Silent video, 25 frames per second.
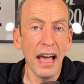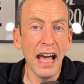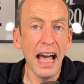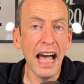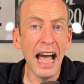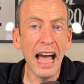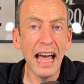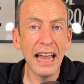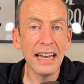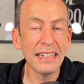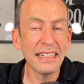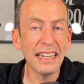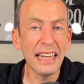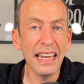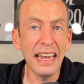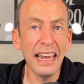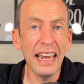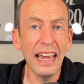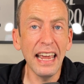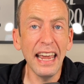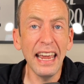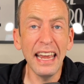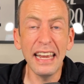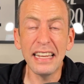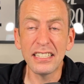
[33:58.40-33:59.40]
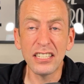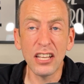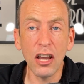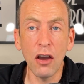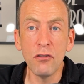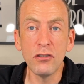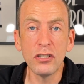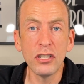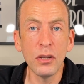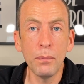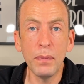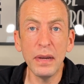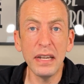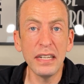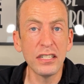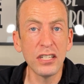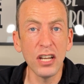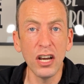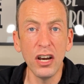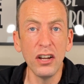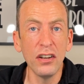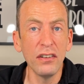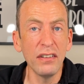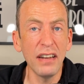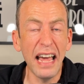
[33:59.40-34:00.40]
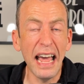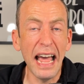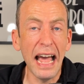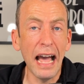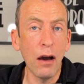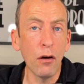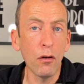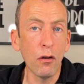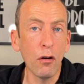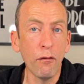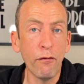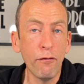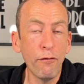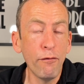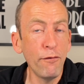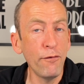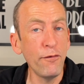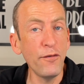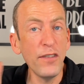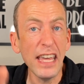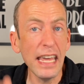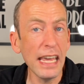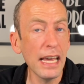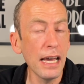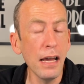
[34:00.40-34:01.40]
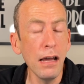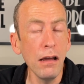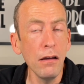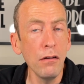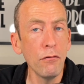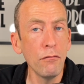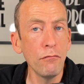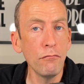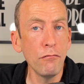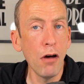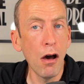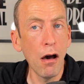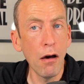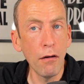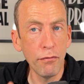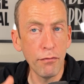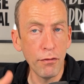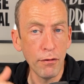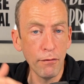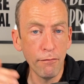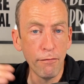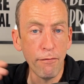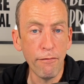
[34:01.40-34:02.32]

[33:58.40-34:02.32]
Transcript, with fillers: And it's going to be done out of fear rather than